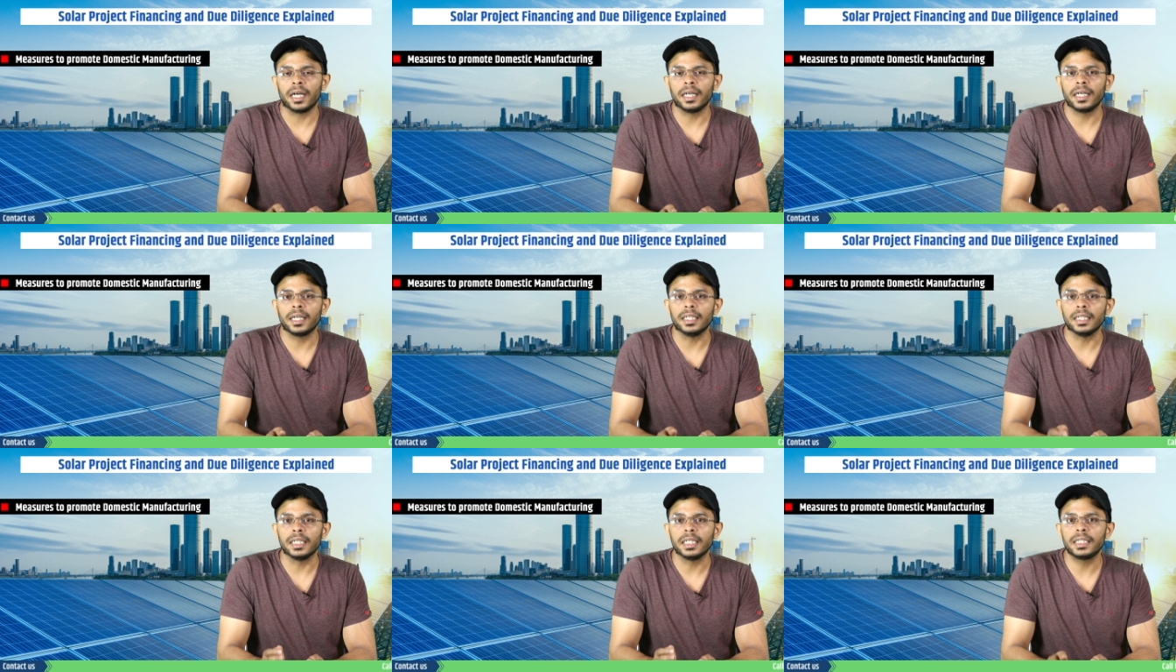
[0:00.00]

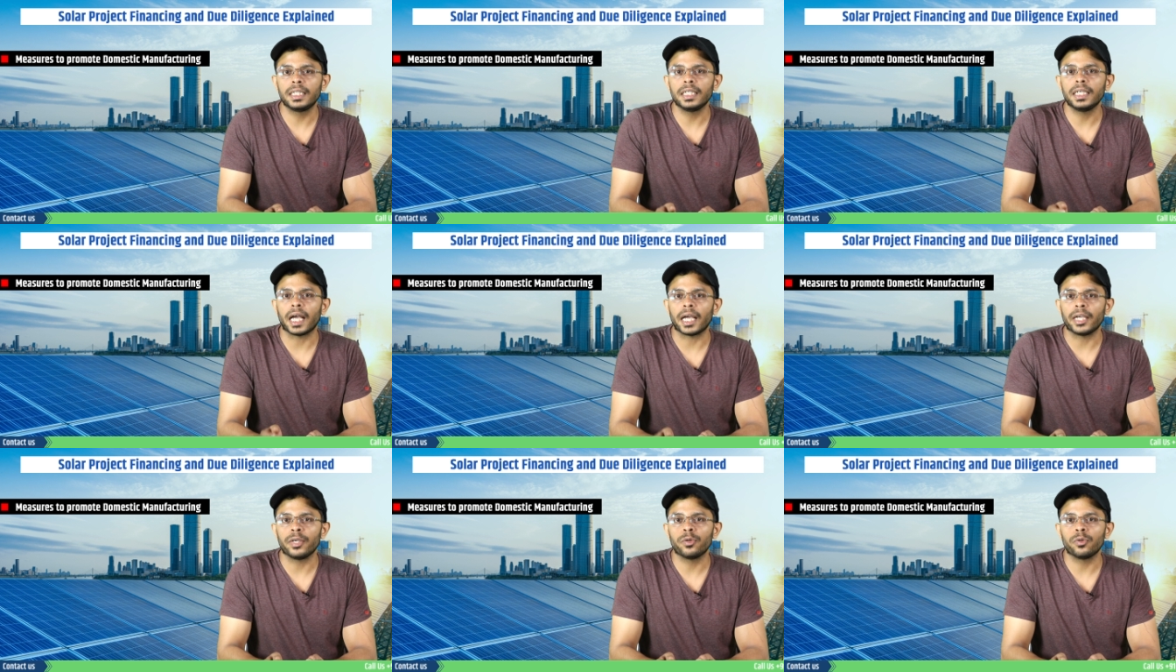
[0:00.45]
under Niti
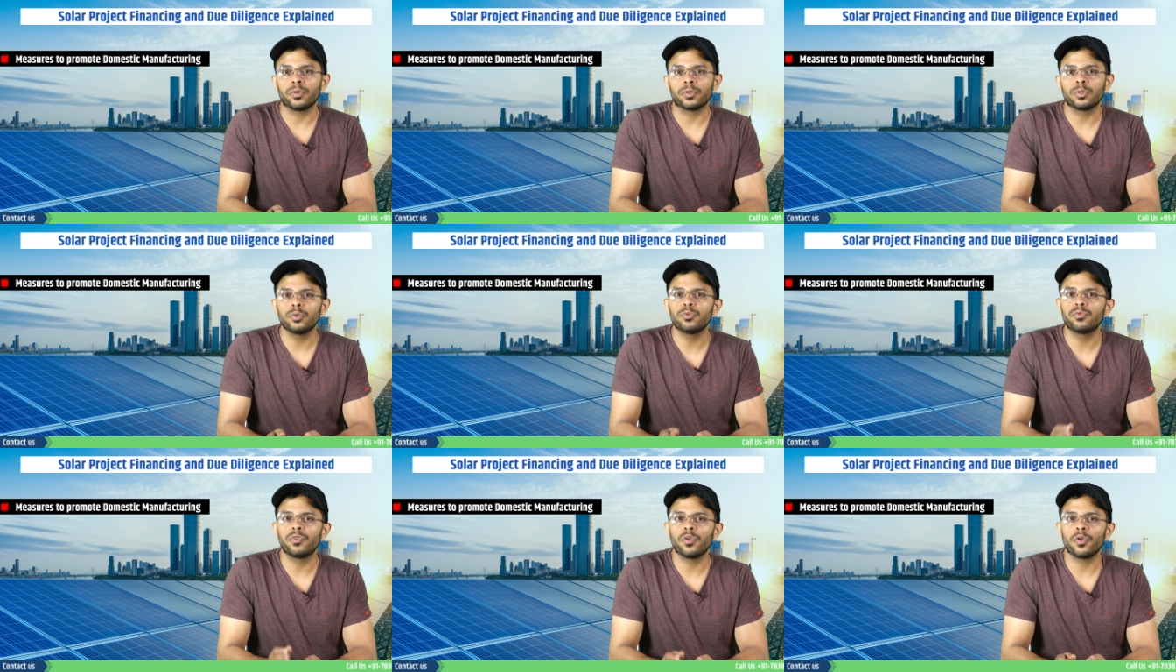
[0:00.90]
Aayog
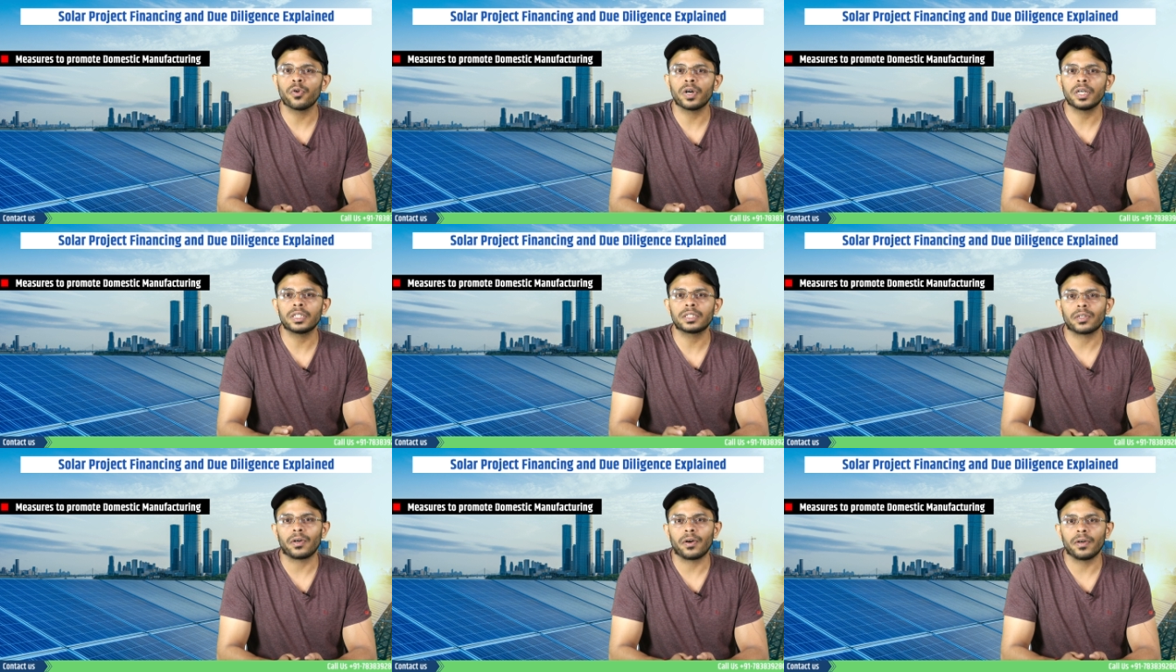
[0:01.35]
to
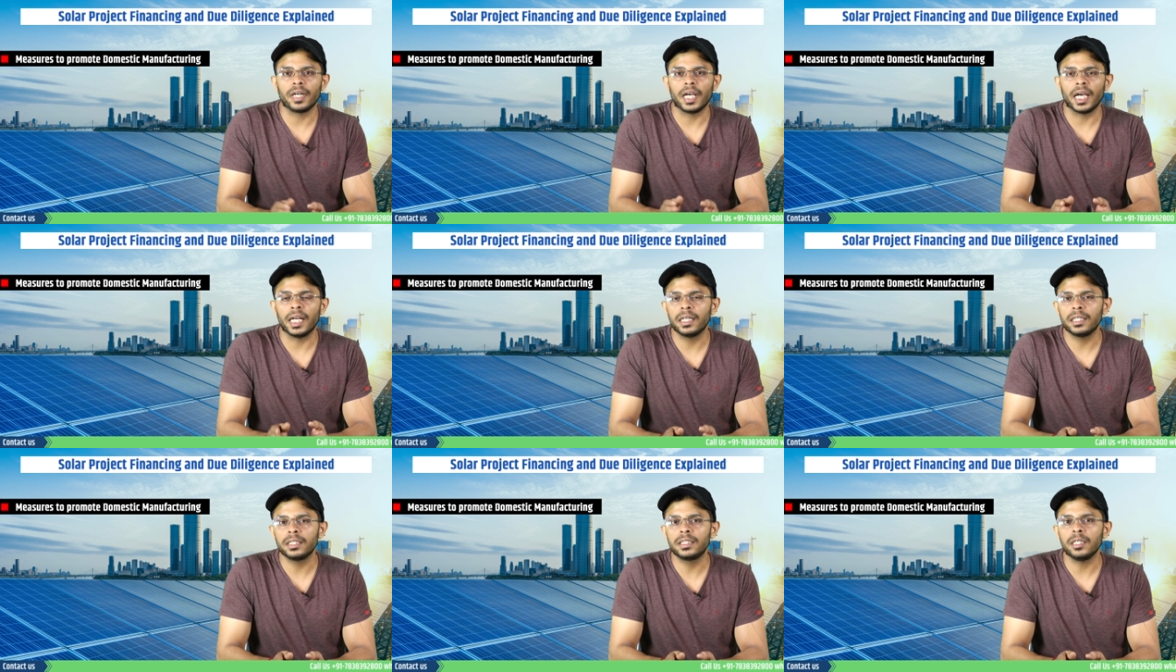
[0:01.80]
focus on
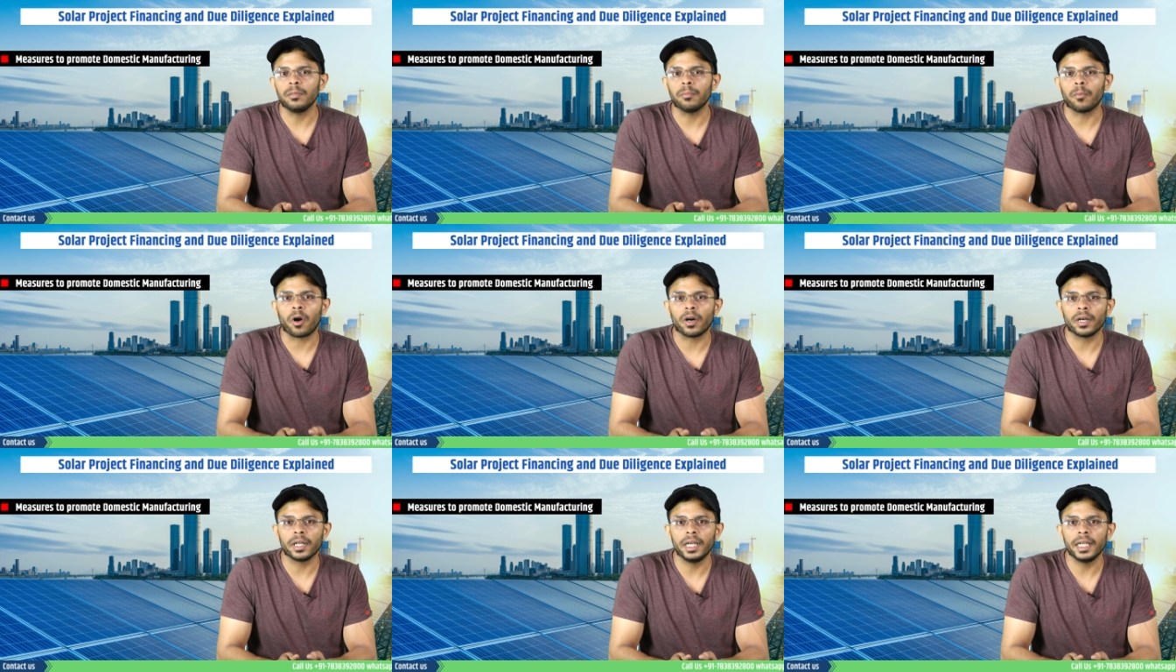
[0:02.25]
energy
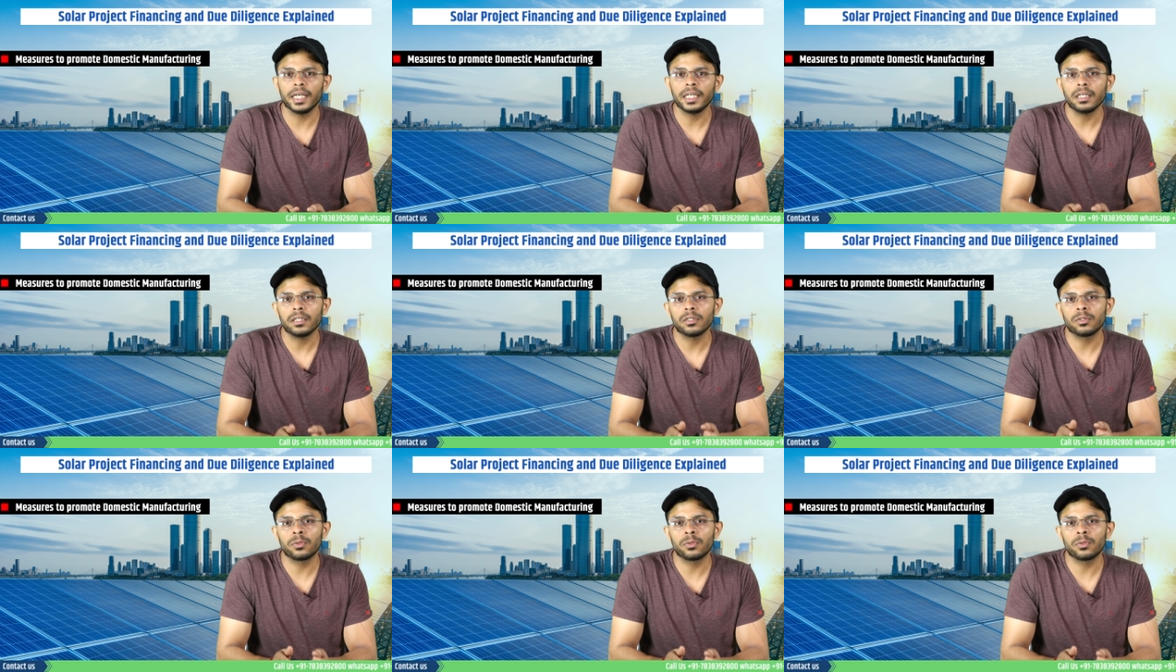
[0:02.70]
modeling